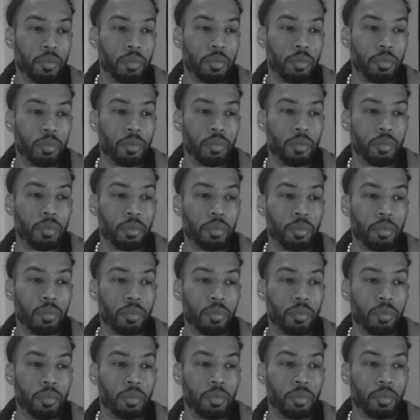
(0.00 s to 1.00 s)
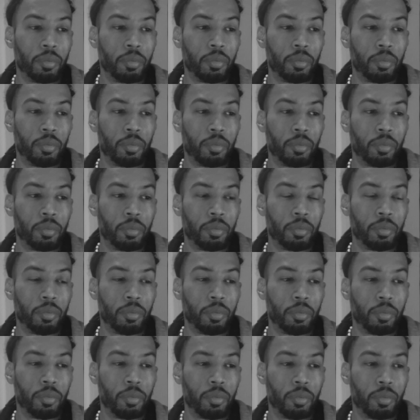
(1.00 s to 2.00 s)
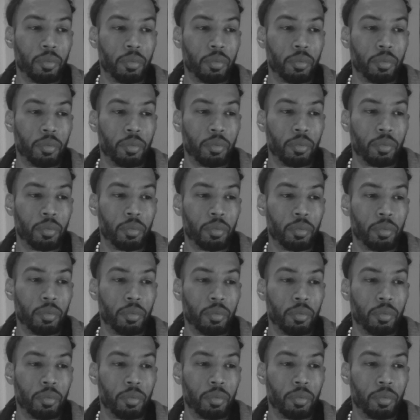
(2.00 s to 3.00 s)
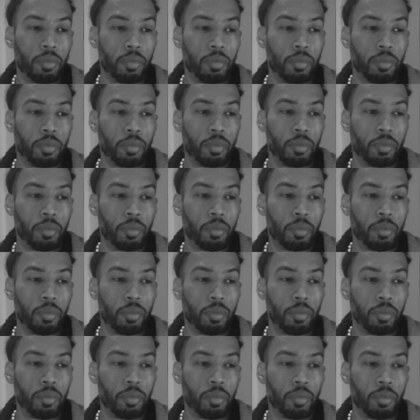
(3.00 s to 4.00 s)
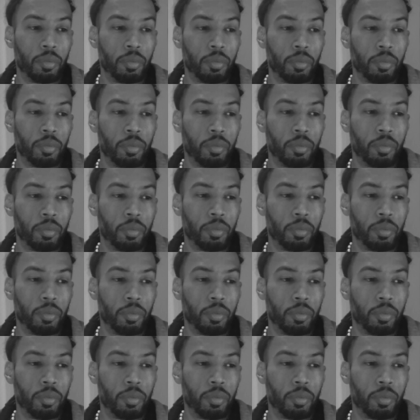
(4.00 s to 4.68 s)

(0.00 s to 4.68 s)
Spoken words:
(no one is talking)